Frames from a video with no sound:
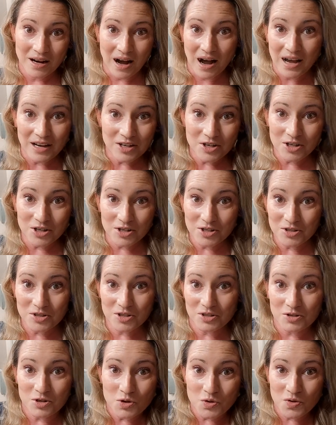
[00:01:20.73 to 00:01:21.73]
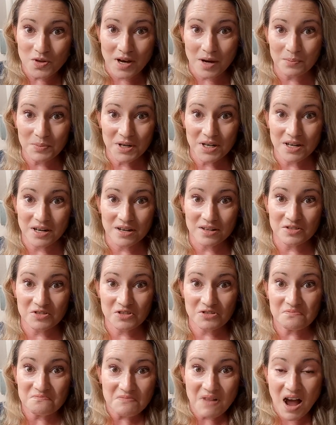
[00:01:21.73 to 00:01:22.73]
I couldn't do that
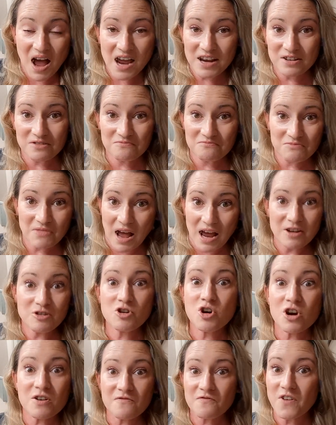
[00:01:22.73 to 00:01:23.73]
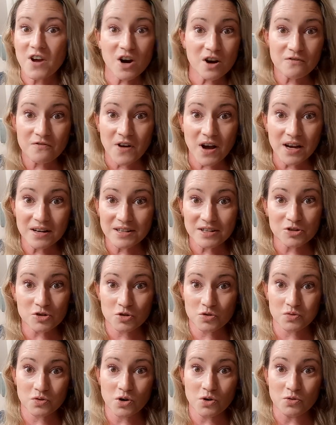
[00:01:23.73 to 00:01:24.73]
because I, I couldn't verify it as
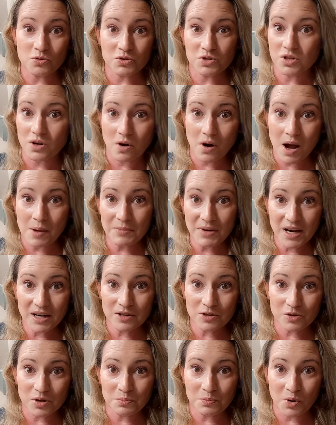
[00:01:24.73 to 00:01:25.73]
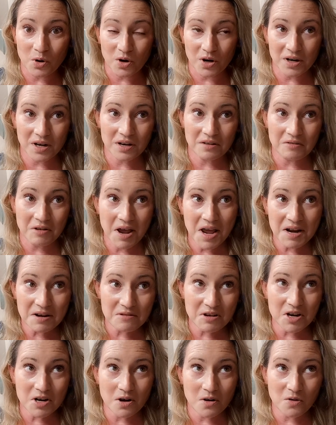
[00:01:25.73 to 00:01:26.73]
true, so I'm not going to report it.
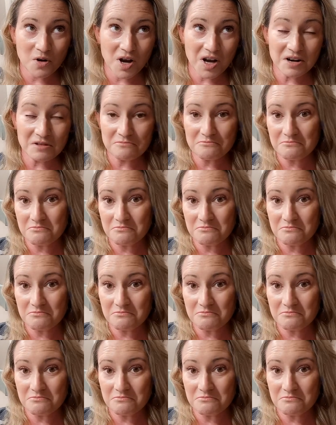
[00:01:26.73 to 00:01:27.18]
And you know what?